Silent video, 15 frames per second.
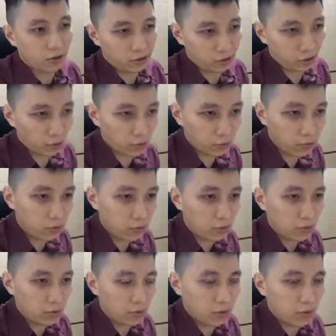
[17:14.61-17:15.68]
slow,
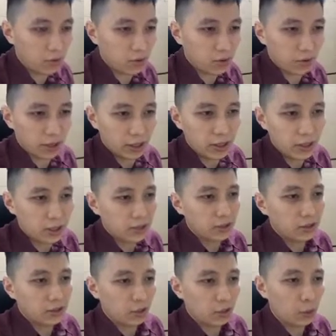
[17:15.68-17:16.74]
okay.
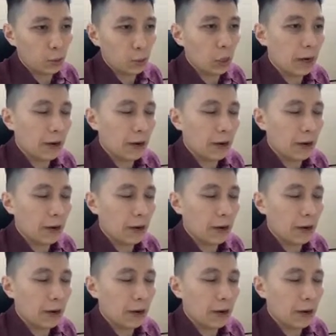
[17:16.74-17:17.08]
So